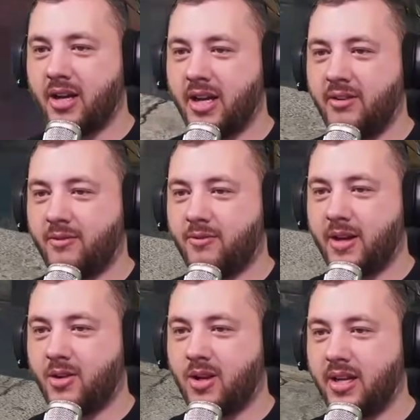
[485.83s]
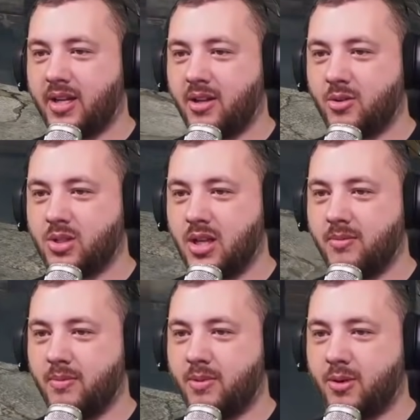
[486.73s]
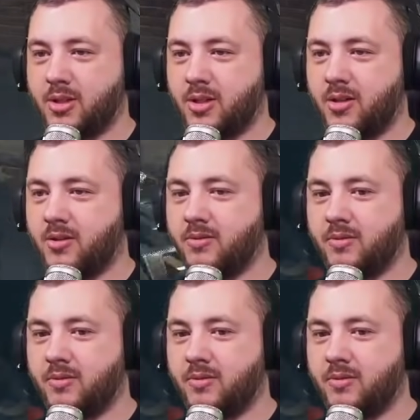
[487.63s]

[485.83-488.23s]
and even if we go like close up and personal,